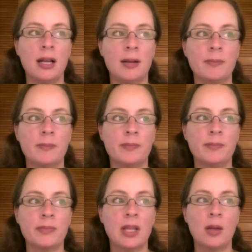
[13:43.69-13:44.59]

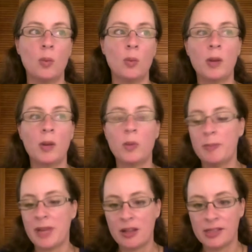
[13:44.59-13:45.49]
One
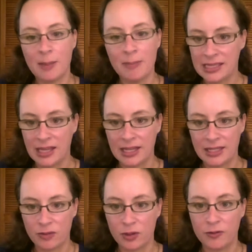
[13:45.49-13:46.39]
would be at some
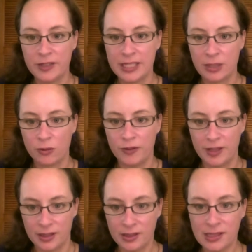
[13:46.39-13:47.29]
baseline level of physical
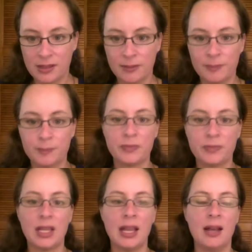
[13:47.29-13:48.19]
fitness
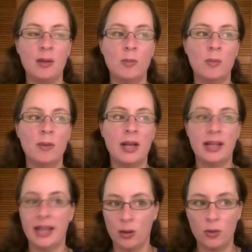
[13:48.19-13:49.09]
and
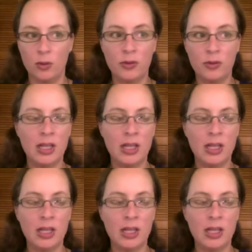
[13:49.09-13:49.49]
health.